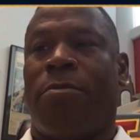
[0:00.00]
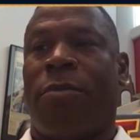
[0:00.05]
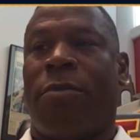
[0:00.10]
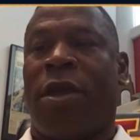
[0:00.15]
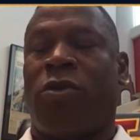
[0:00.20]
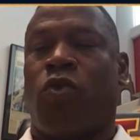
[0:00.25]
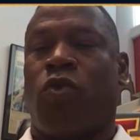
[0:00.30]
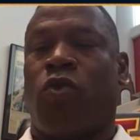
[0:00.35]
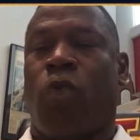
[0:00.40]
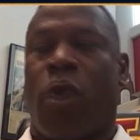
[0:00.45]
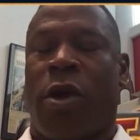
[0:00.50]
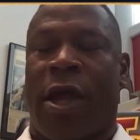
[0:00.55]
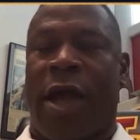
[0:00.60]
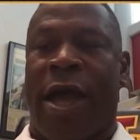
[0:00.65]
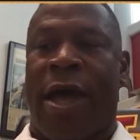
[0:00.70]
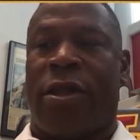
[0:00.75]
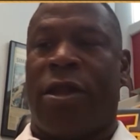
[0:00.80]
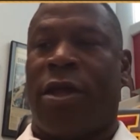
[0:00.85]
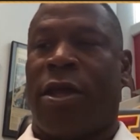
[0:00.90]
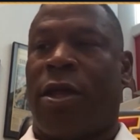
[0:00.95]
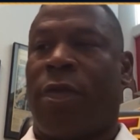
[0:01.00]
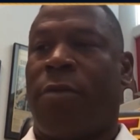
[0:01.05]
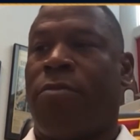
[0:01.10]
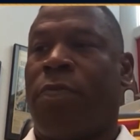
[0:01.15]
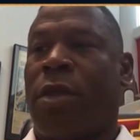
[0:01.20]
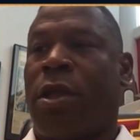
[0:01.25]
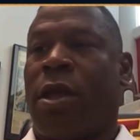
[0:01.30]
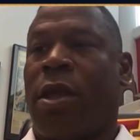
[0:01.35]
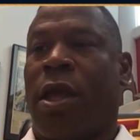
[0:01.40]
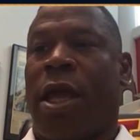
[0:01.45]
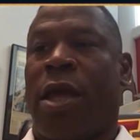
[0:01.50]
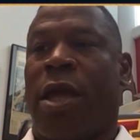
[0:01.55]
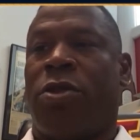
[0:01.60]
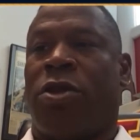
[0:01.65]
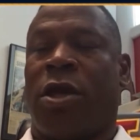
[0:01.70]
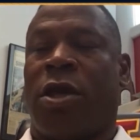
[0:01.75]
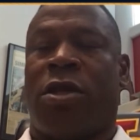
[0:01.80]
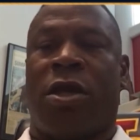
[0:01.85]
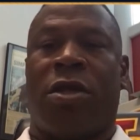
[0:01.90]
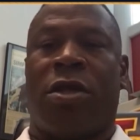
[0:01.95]
his work ethic, and
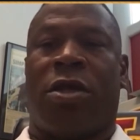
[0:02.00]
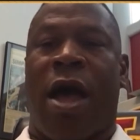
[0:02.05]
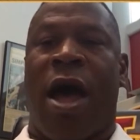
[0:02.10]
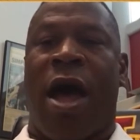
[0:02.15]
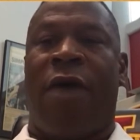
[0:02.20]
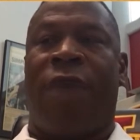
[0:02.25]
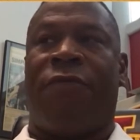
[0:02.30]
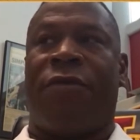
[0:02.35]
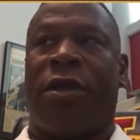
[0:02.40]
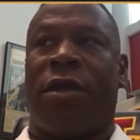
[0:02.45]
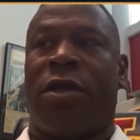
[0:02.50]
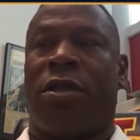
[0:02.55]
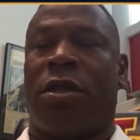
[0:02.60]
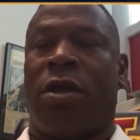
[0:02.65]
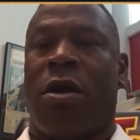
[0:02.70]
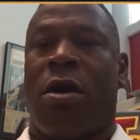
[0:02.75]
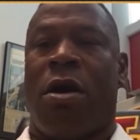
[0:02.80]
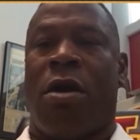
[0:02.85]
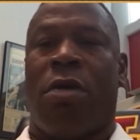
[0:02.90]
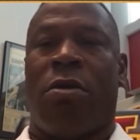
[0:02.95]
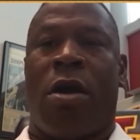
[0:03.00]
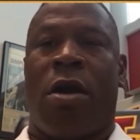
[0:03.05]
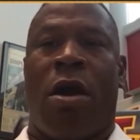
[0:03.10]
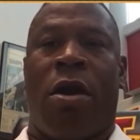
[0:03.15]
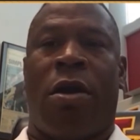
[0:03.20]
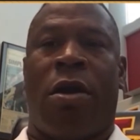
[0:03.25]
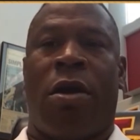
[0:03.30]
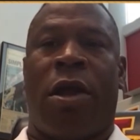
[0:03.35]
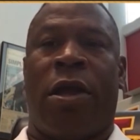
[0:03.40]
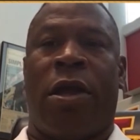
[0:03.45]
just his confidence are